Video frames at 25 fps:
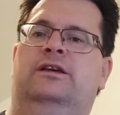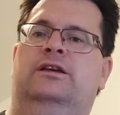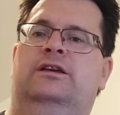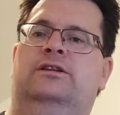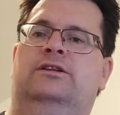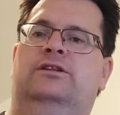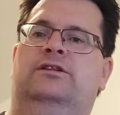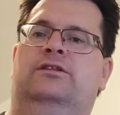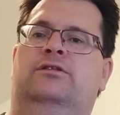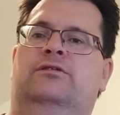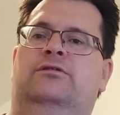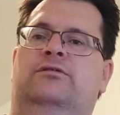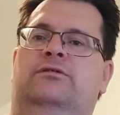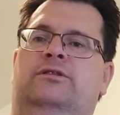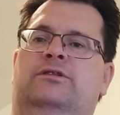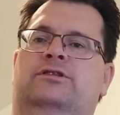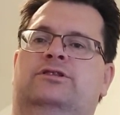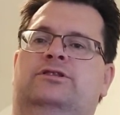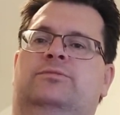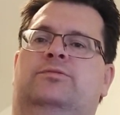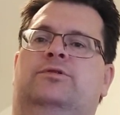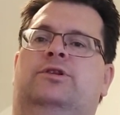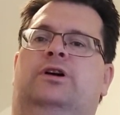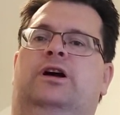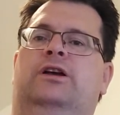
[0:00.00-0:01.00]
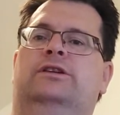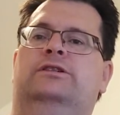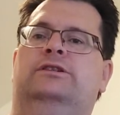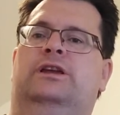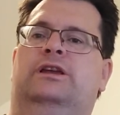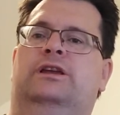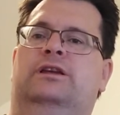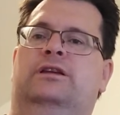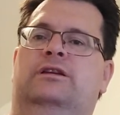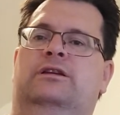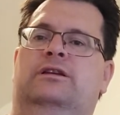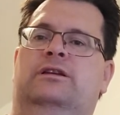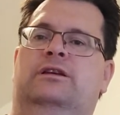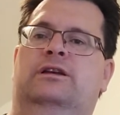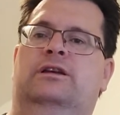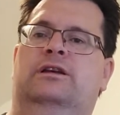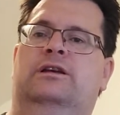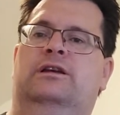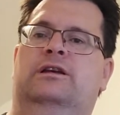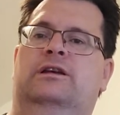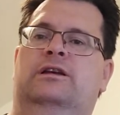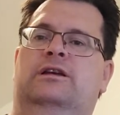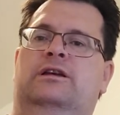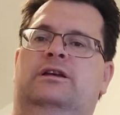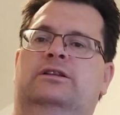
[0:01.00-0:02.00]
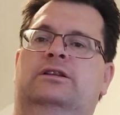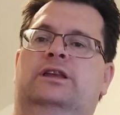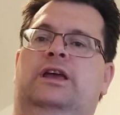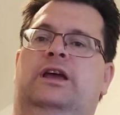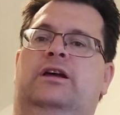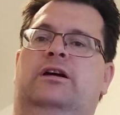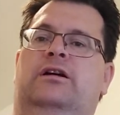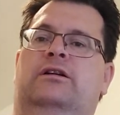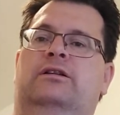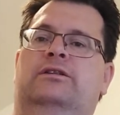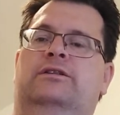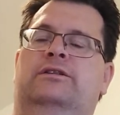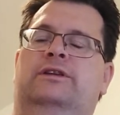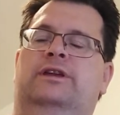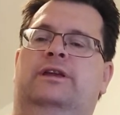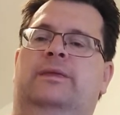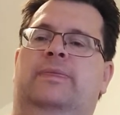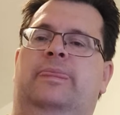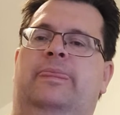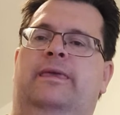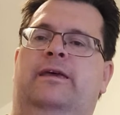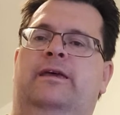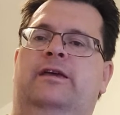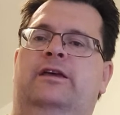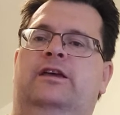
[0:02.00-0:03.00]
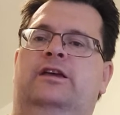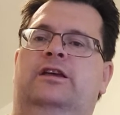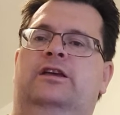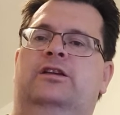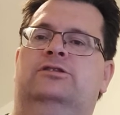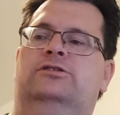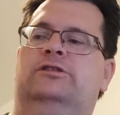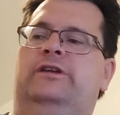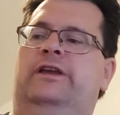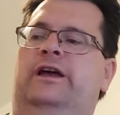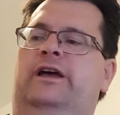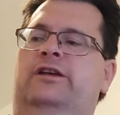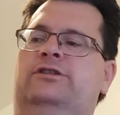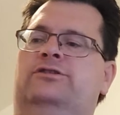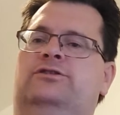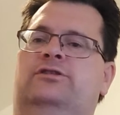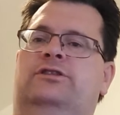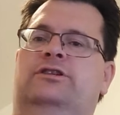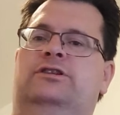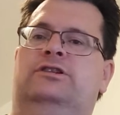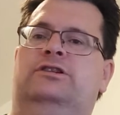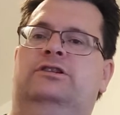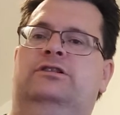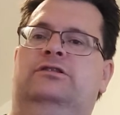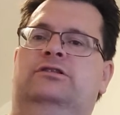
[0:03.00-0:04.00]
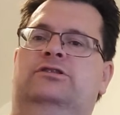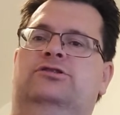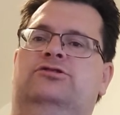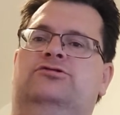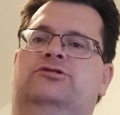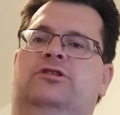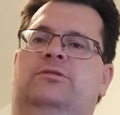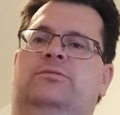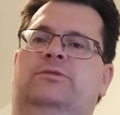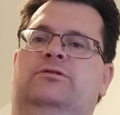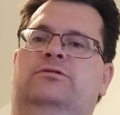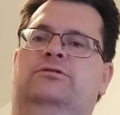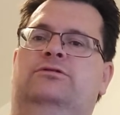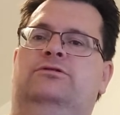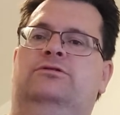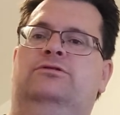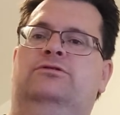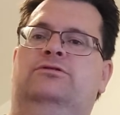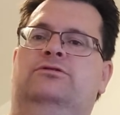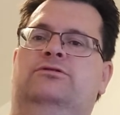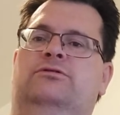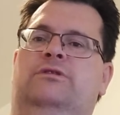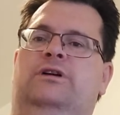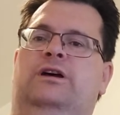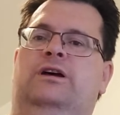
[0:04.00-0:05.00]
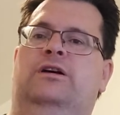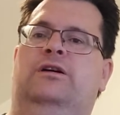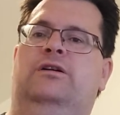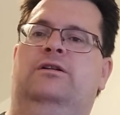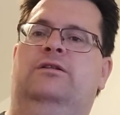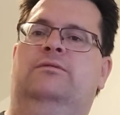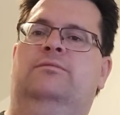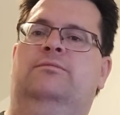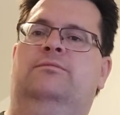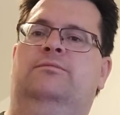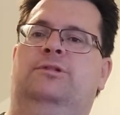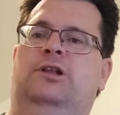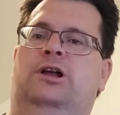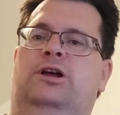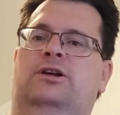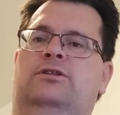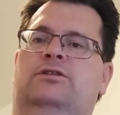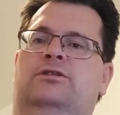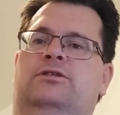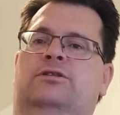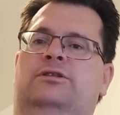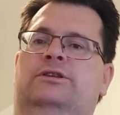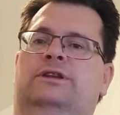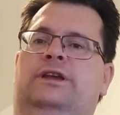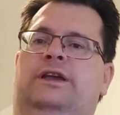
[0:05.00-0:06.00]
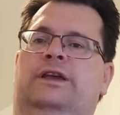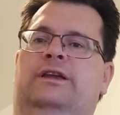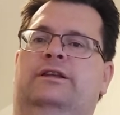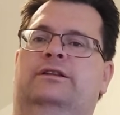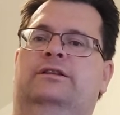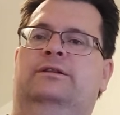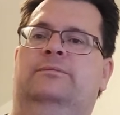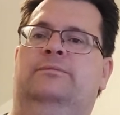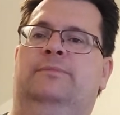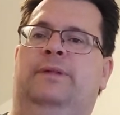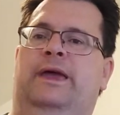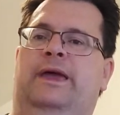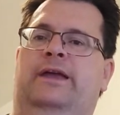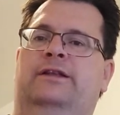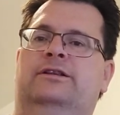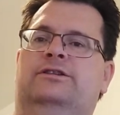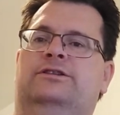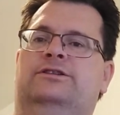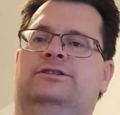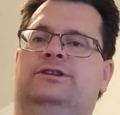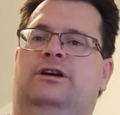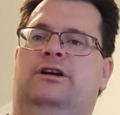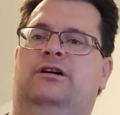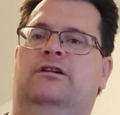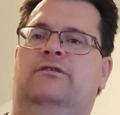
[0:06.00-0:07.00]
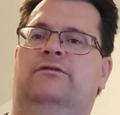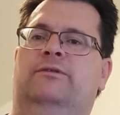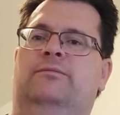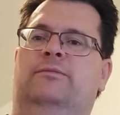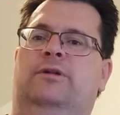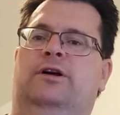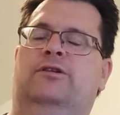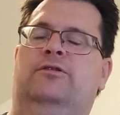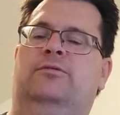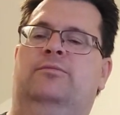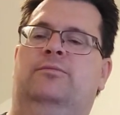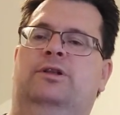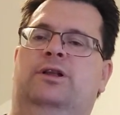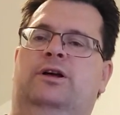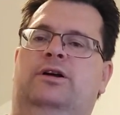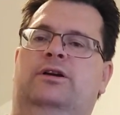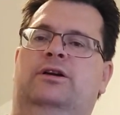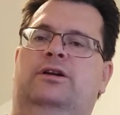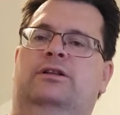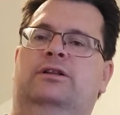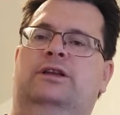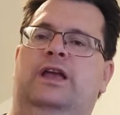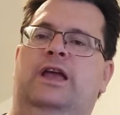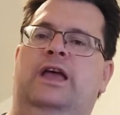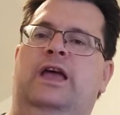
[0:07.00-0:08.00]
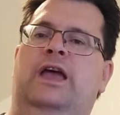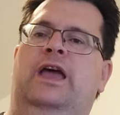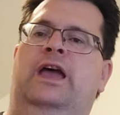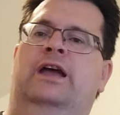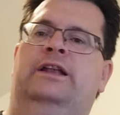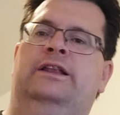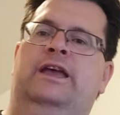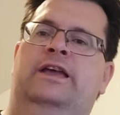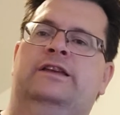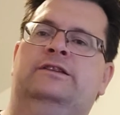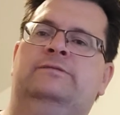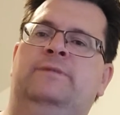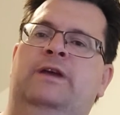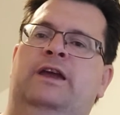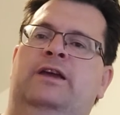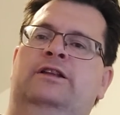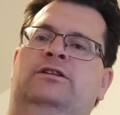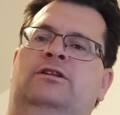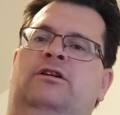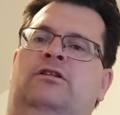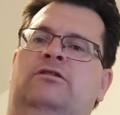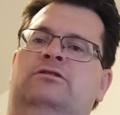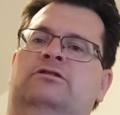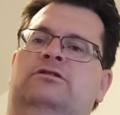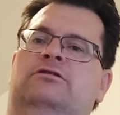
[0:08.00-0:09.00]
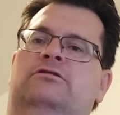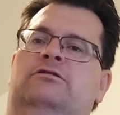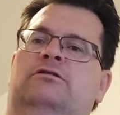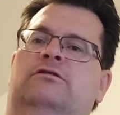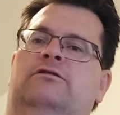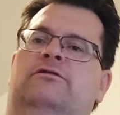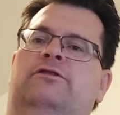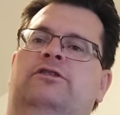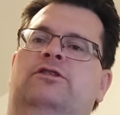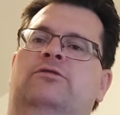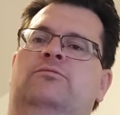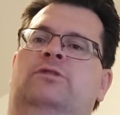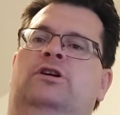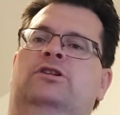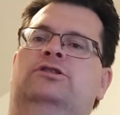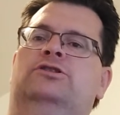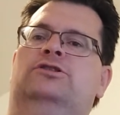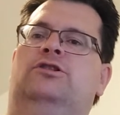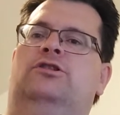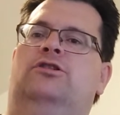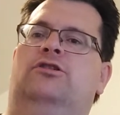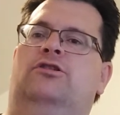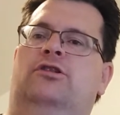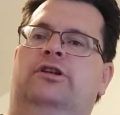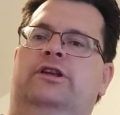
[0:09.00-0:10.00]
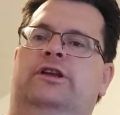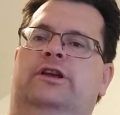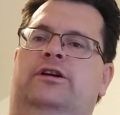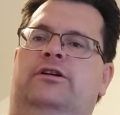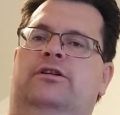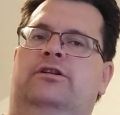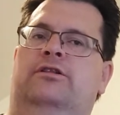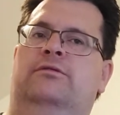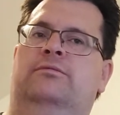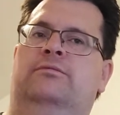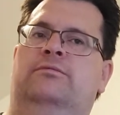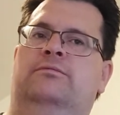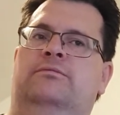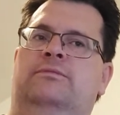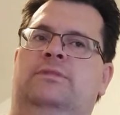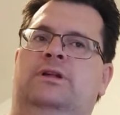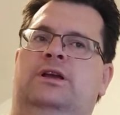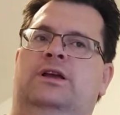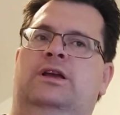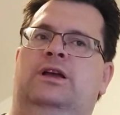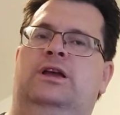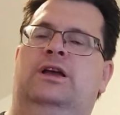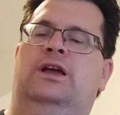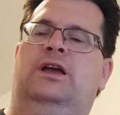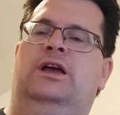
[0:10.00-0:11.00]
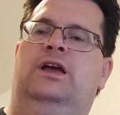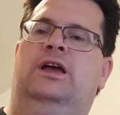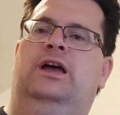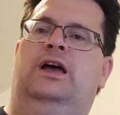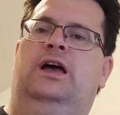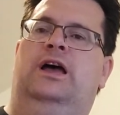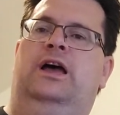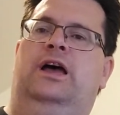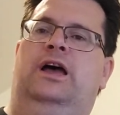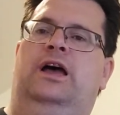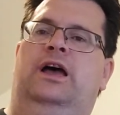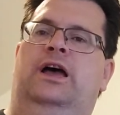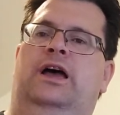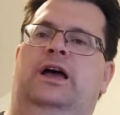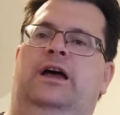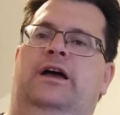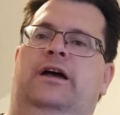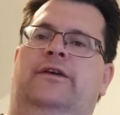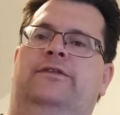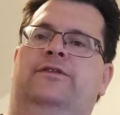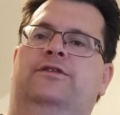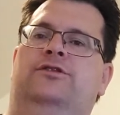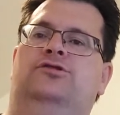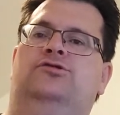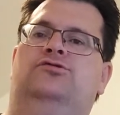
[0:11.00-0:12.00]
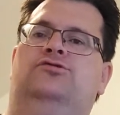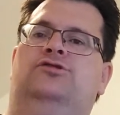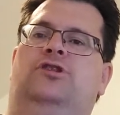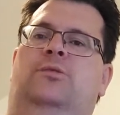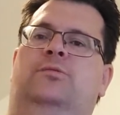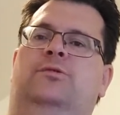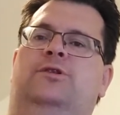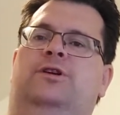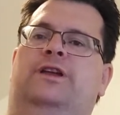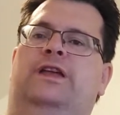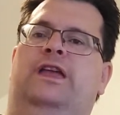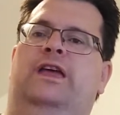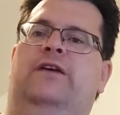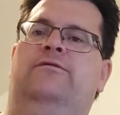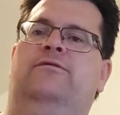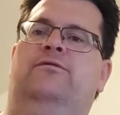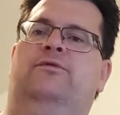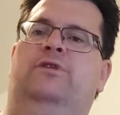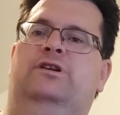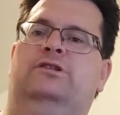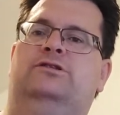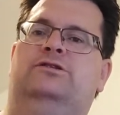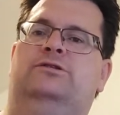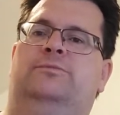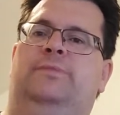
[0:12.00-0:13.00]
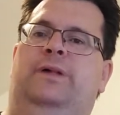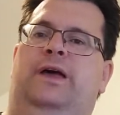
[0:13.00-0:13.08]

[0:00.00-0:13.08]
you know surprising that kind of thing. So yeah, so this is a little tribute to uh, Bloodgood and the band itself and Michael Bloodgood. And as you may know, too, a few months earlier, uh, their drummer Kevin Whistler